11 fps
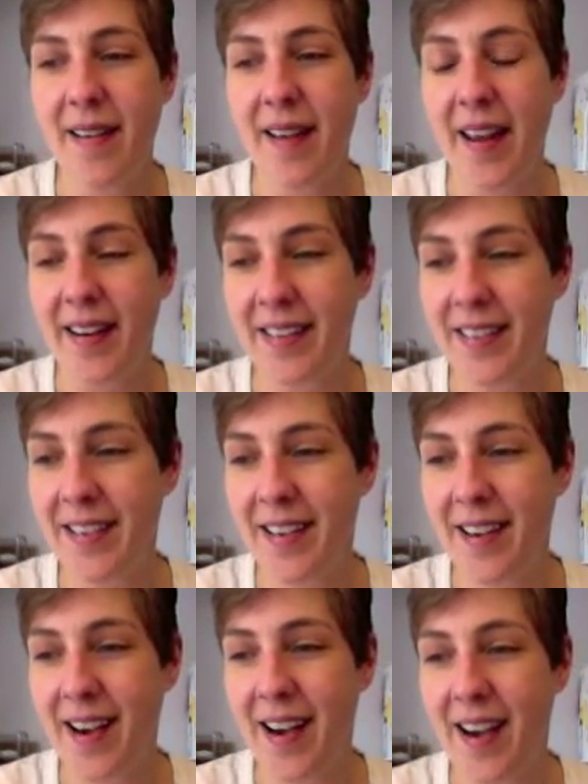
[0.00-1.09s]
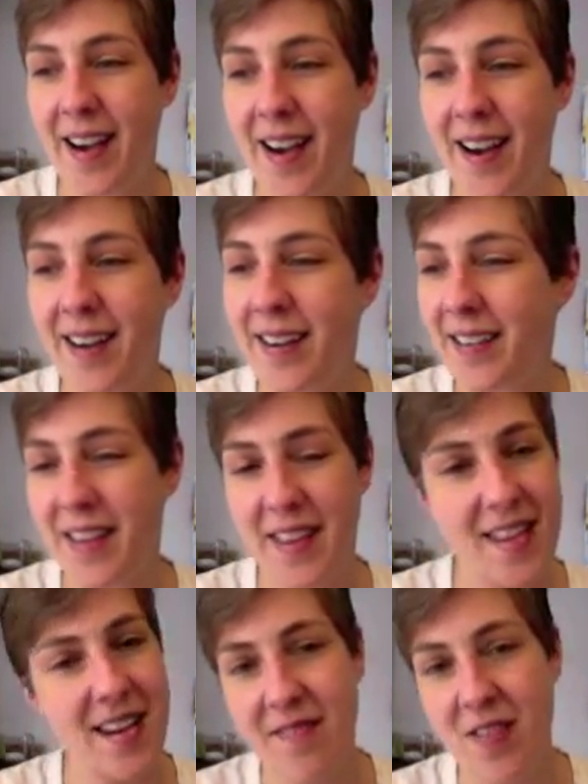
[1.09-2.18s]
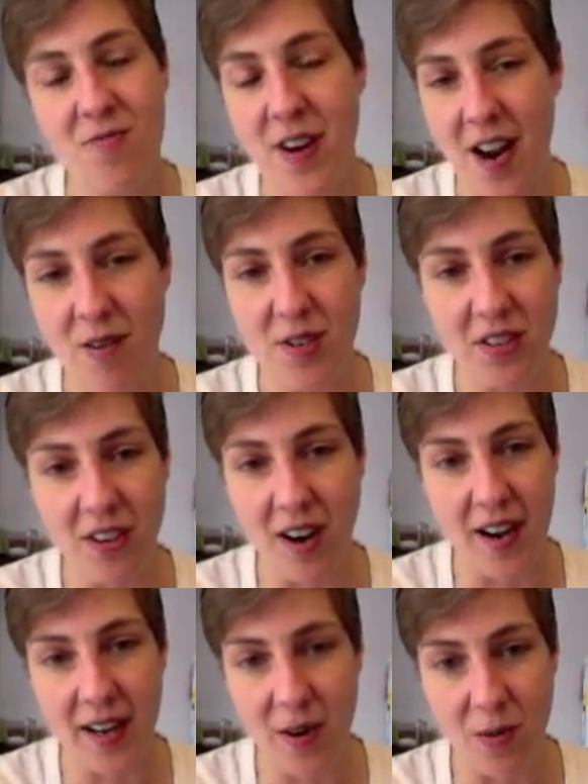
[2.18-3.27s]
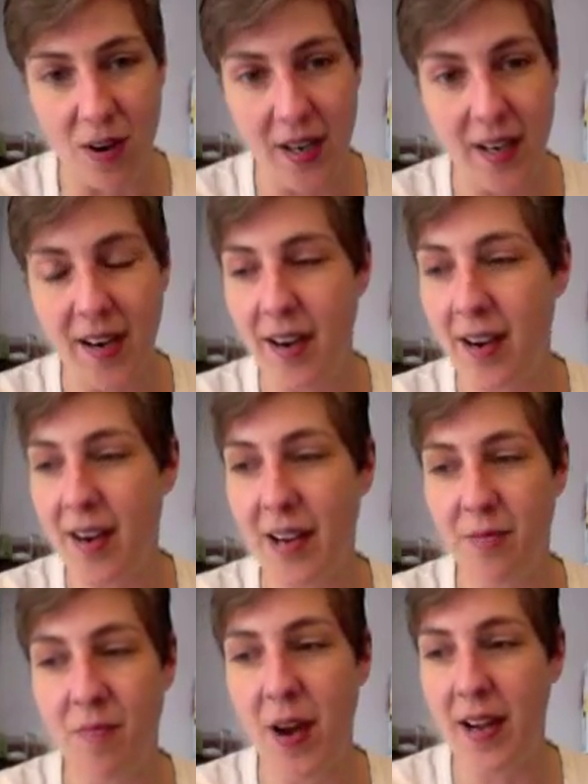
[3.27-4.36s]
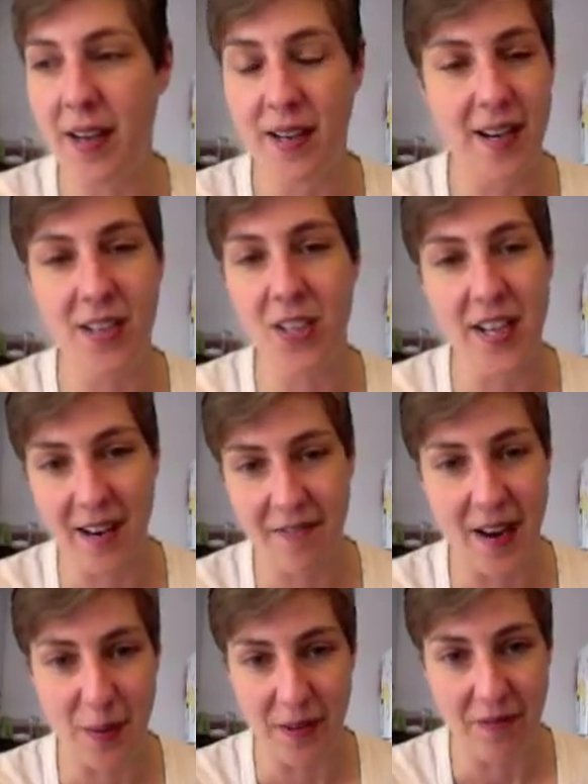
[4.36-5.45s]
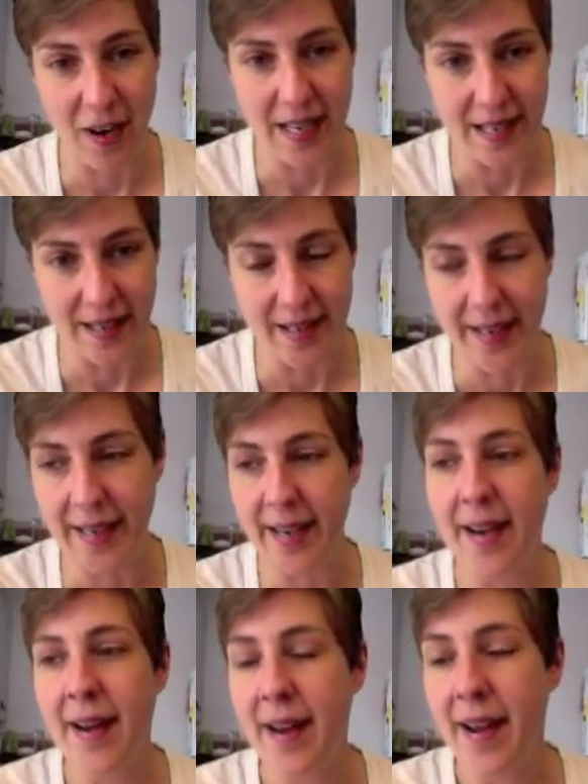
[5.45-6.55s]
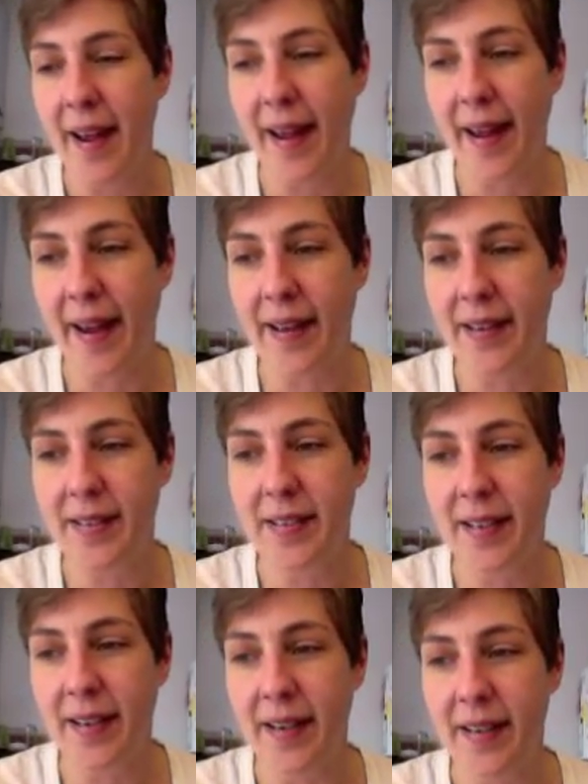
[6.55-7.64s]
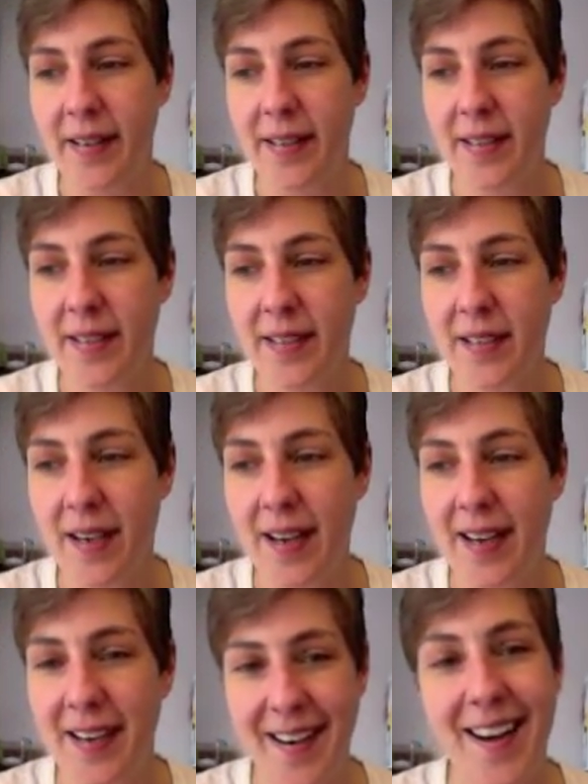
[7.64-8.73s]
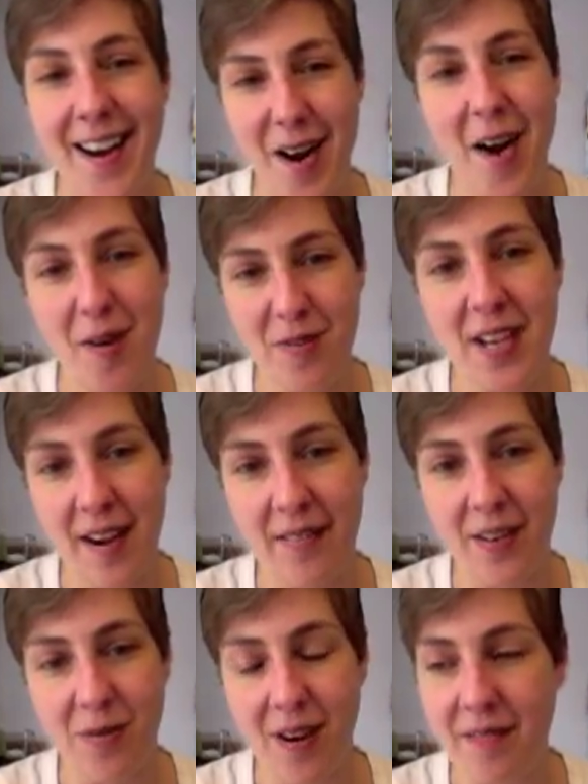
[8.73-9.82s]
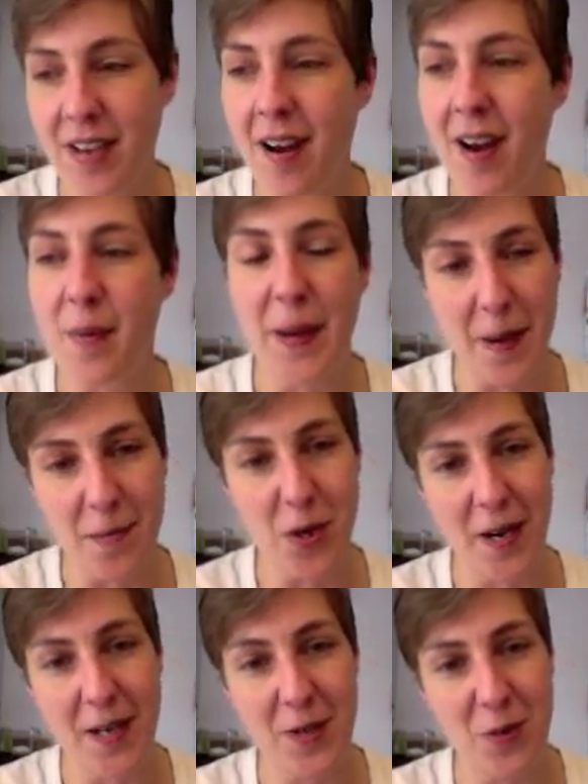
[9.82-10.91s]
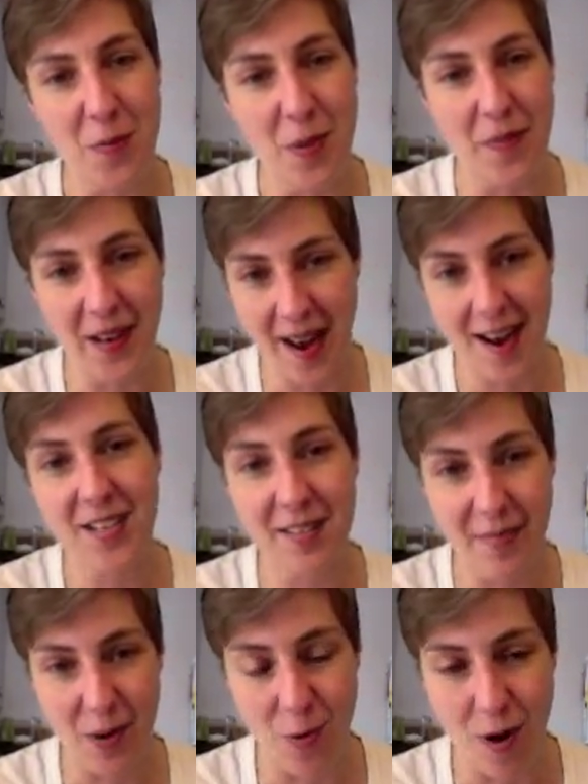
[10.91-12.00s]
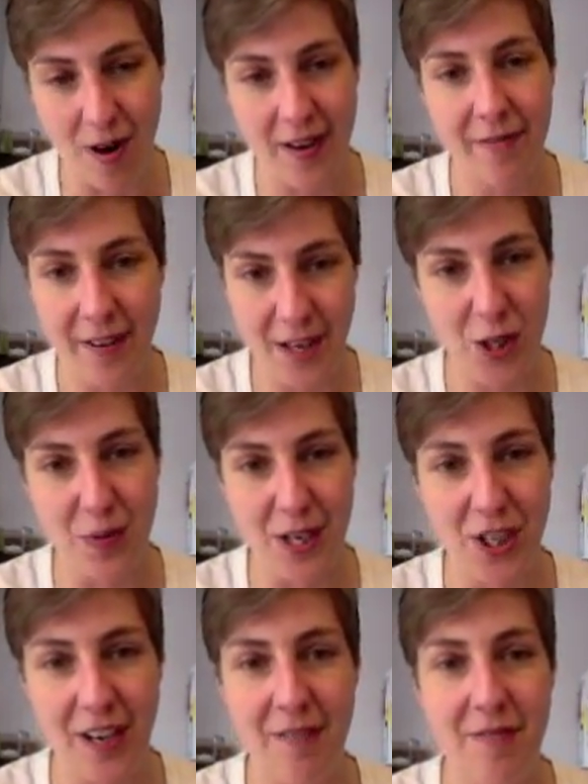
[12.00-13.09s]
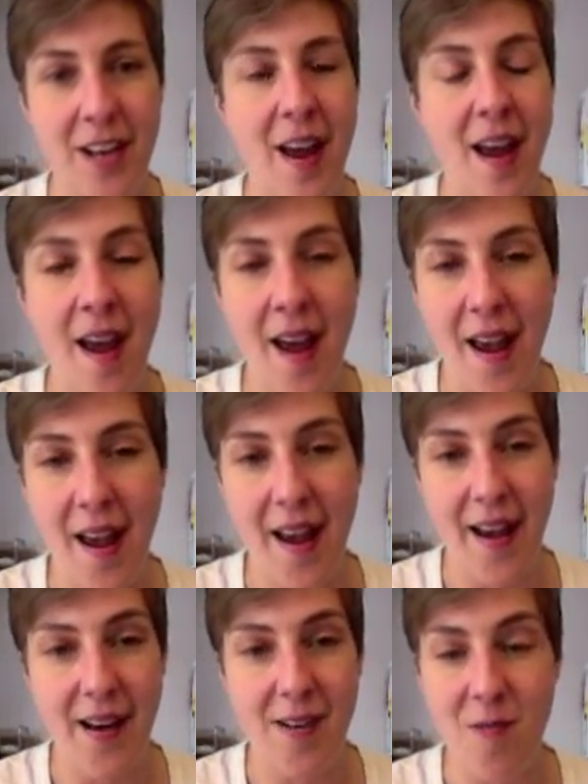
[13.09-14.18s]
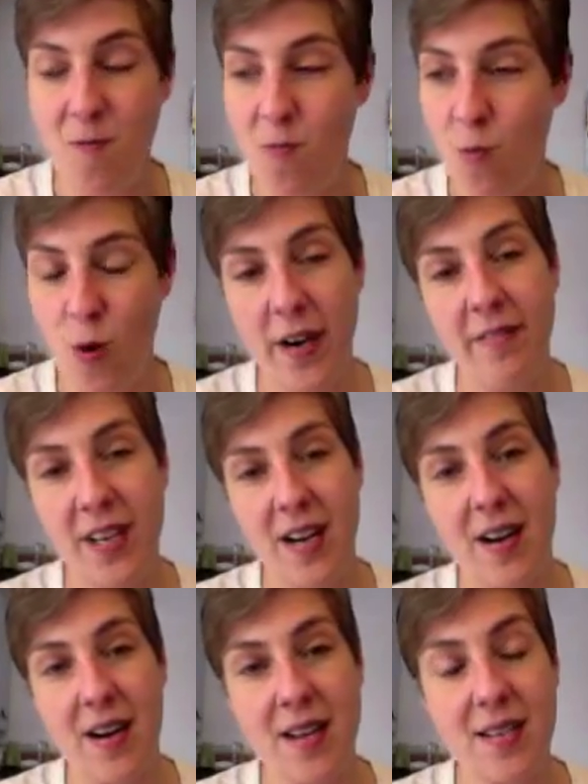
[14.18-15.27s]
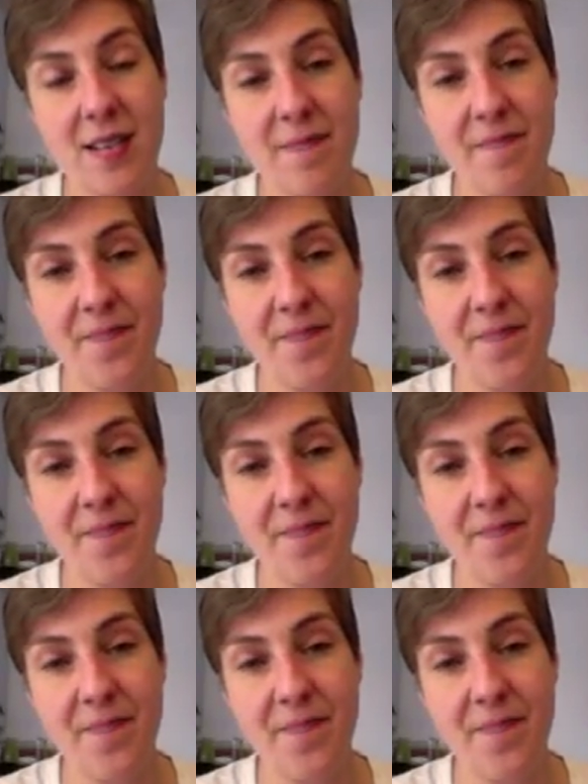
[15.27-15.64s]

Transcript: and even when I was crying at work, uh, I I had just had a family friend die, and uh, and I, I was having a rough time, and I'm trying to do the last of my work, finish my shift, and one of the guys,